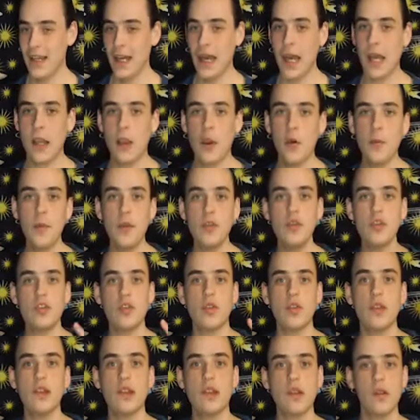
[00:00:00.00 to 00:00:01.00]
I hope you
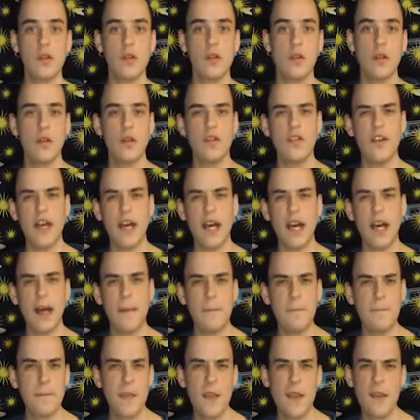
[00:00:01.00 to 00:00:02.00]
enjoyed this sort of
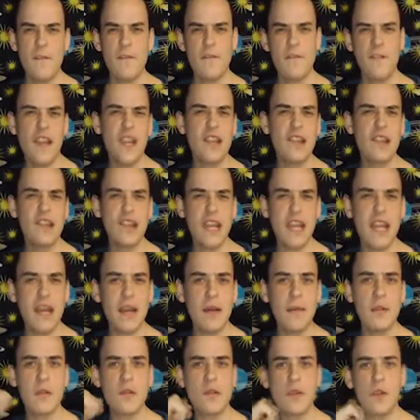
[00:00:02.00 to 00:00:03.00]
face
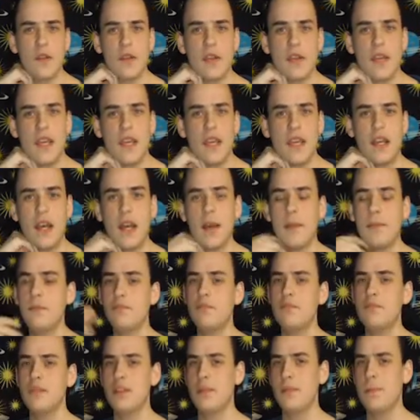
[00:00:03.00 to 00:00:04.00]
cam sort of thing. I'm
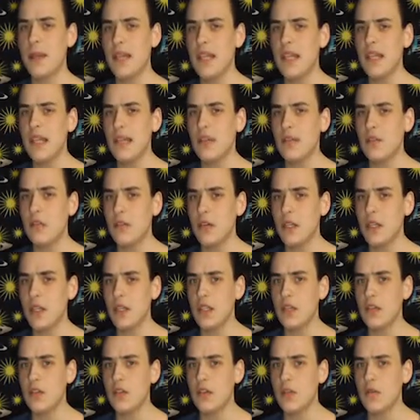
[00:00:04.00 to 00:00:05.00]
debating looking
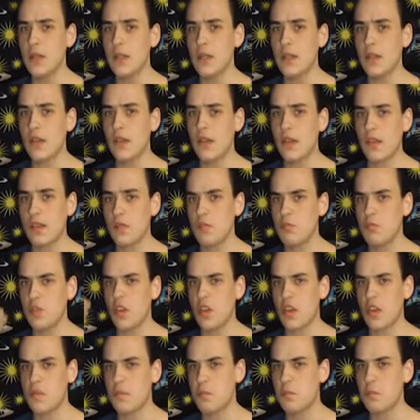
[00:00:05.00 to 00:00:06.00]
into doing this
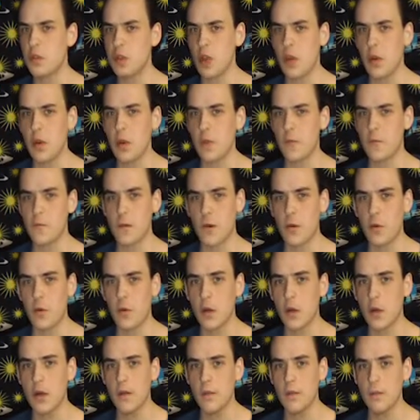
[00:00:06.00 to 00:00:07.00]
just going
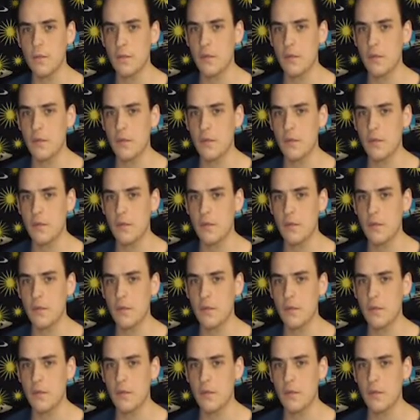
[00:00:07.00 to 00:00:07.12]
forward.